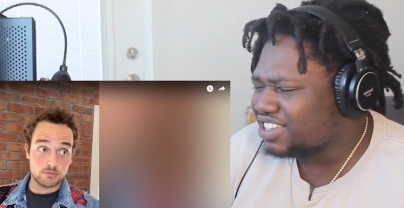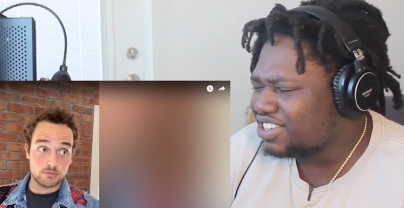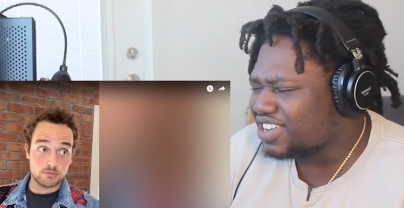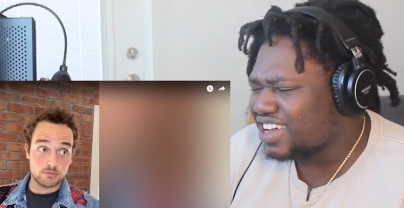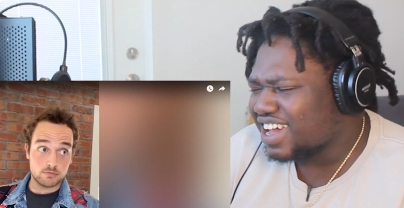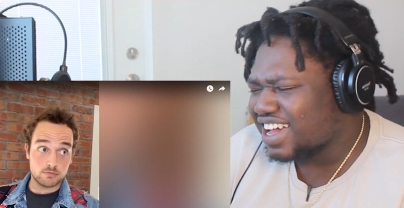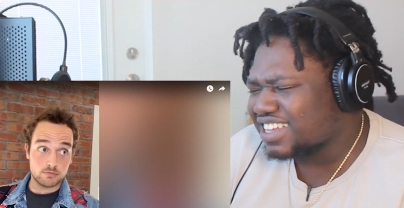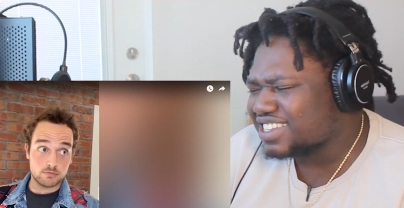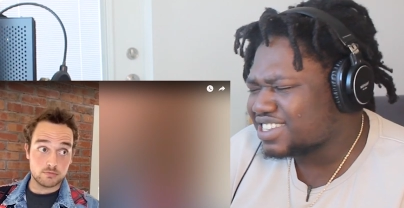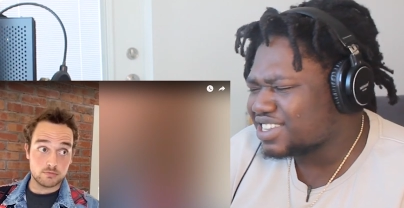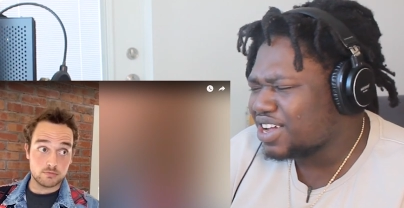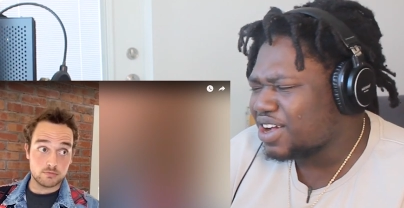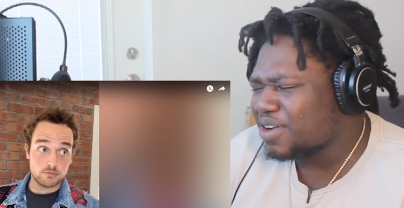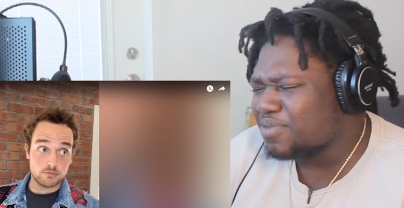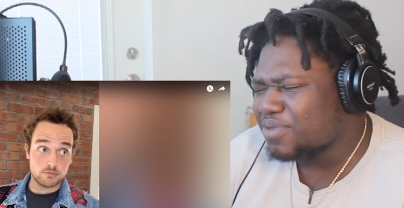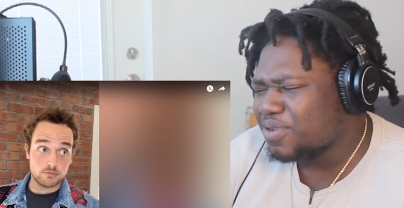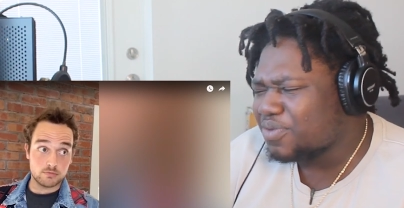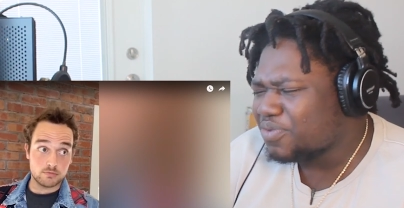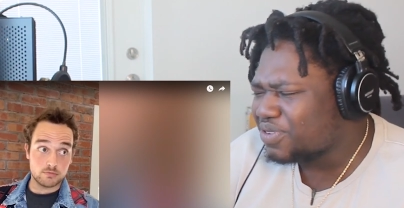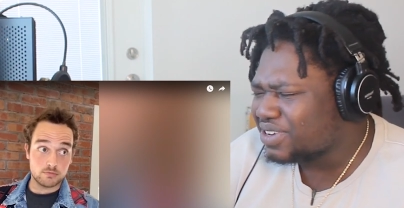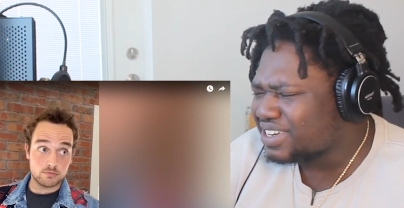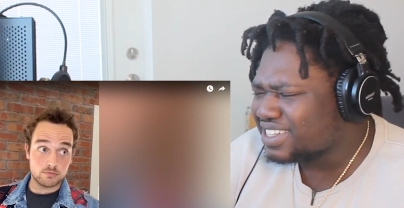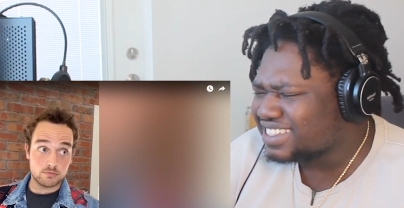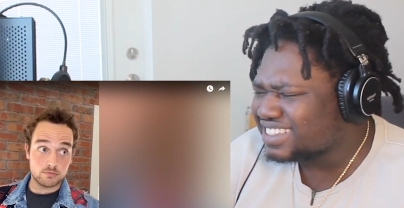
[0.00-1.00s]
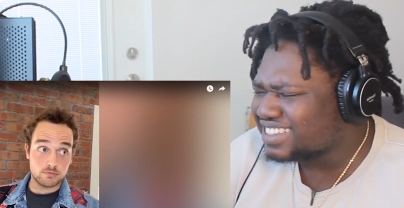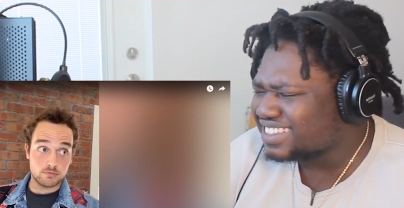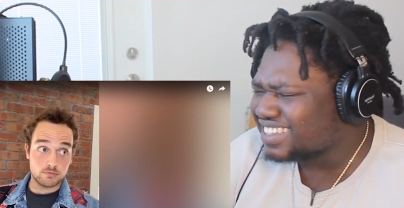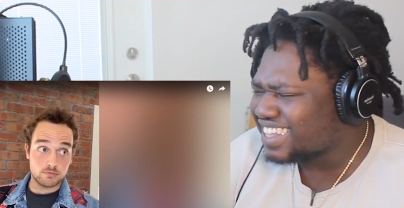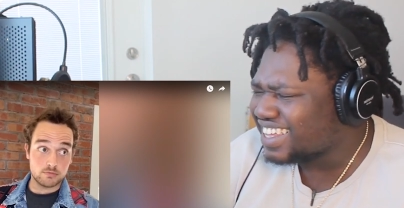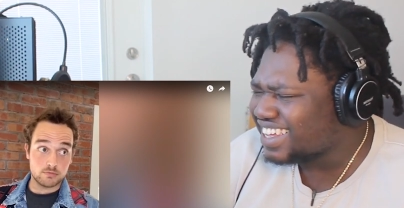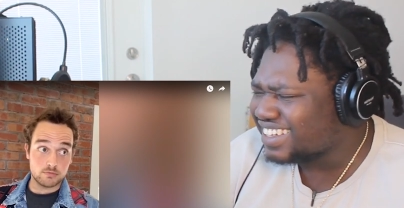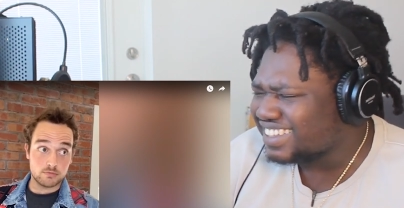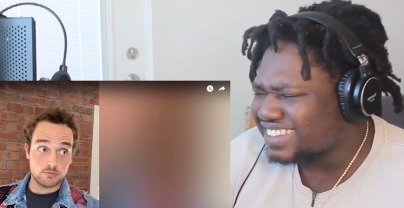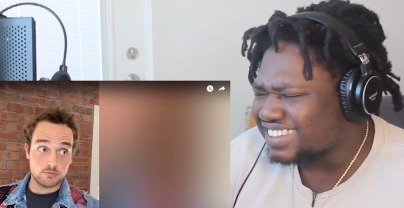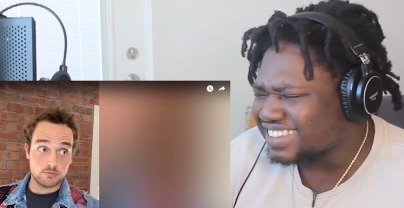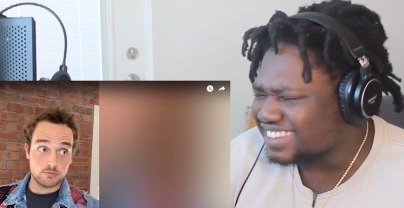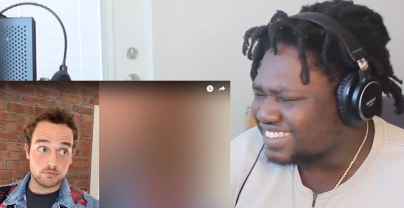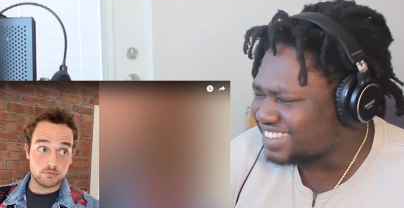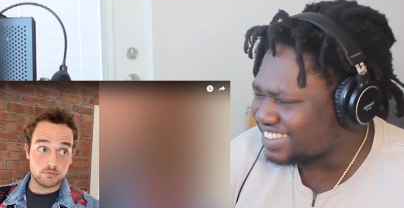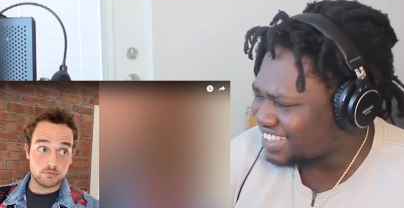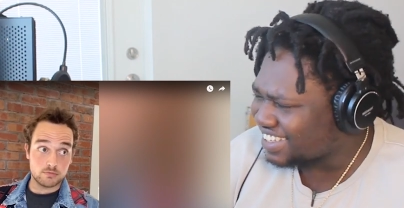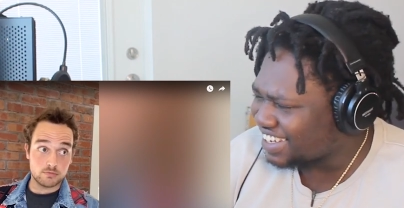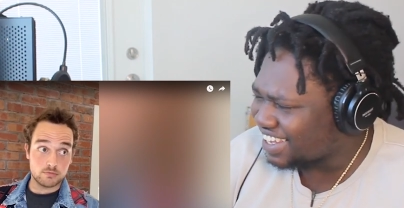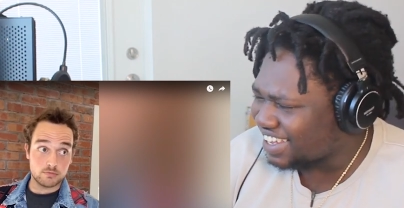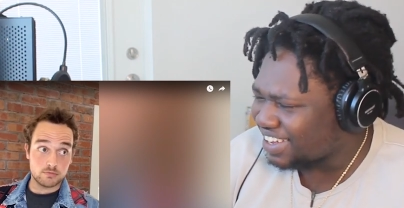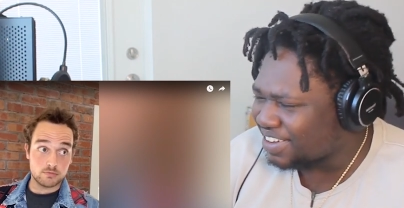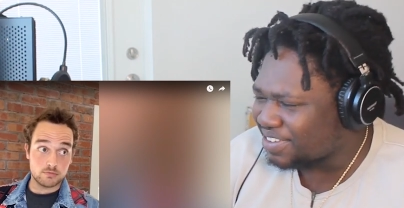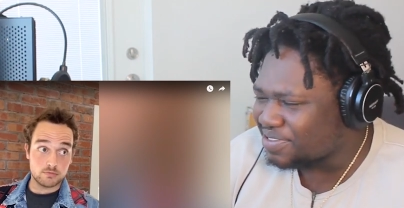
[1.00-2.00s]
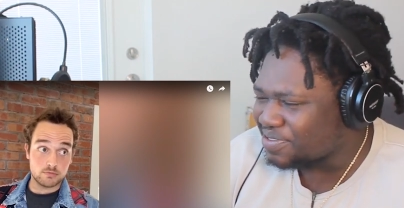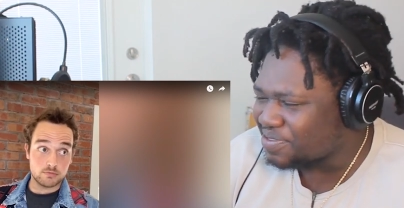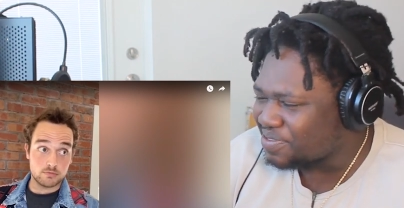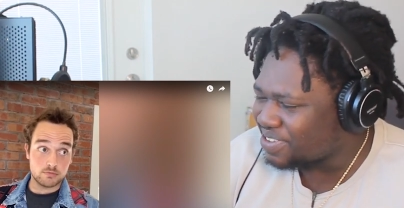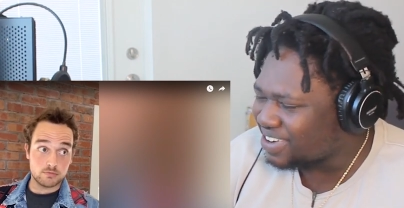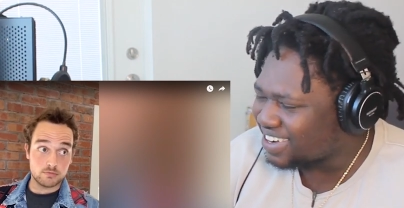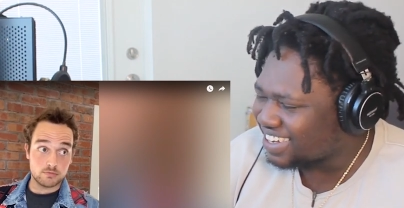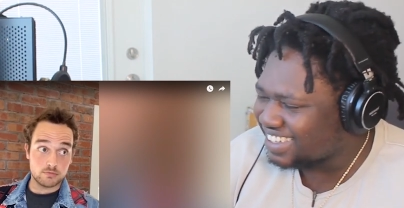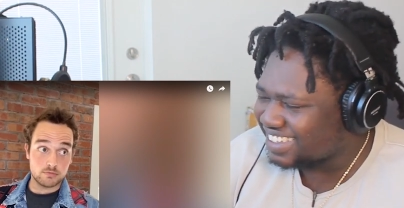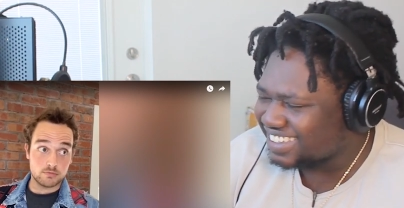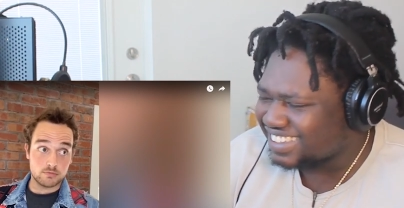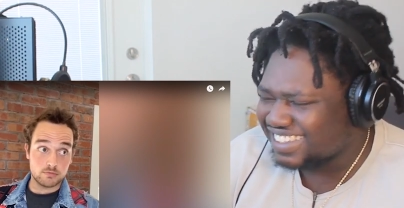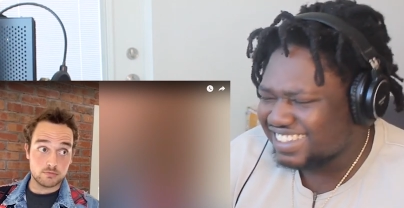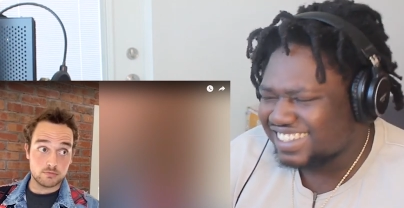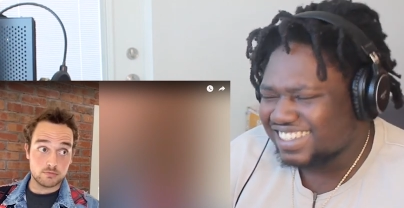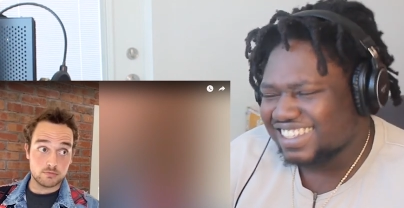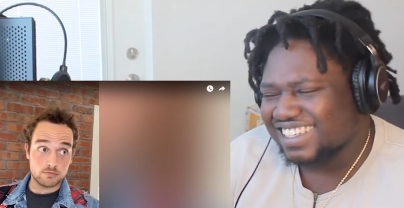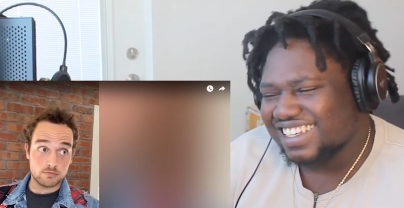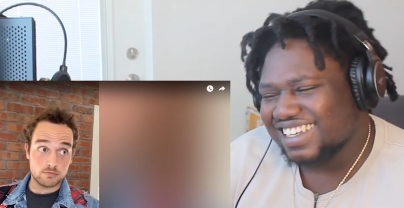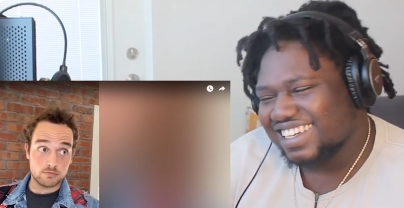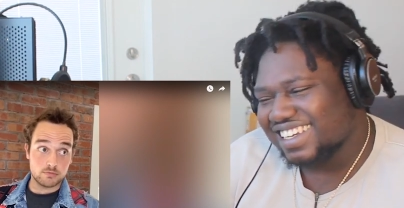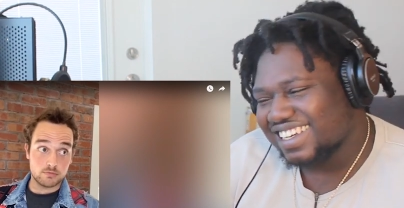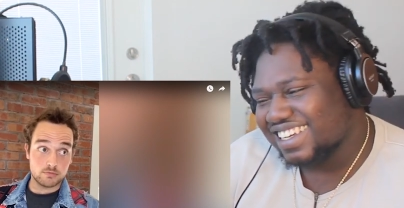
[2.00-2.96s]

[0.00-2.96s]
Speaker 1: do you guys come up with these things? Like, what?